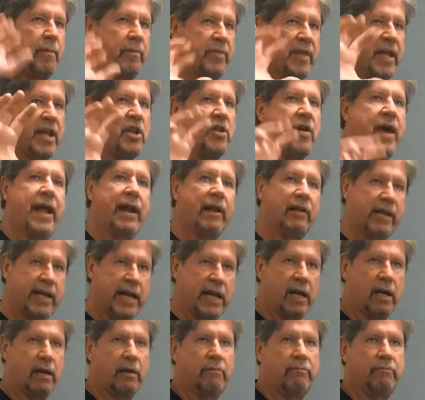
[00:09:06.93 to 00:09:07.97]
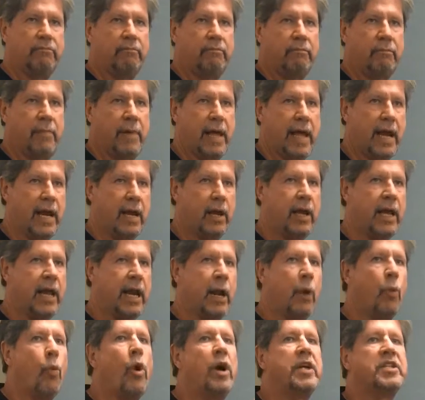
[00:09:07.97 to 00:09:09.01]
then you had a leak. And
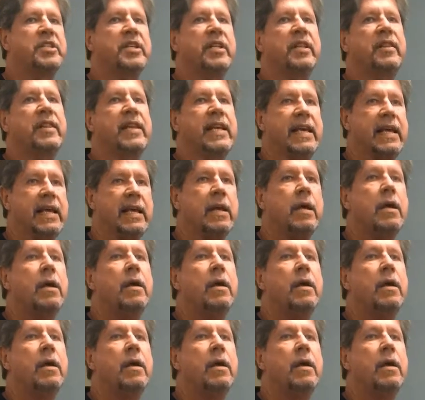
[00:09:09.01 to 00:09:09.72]
it wasn't the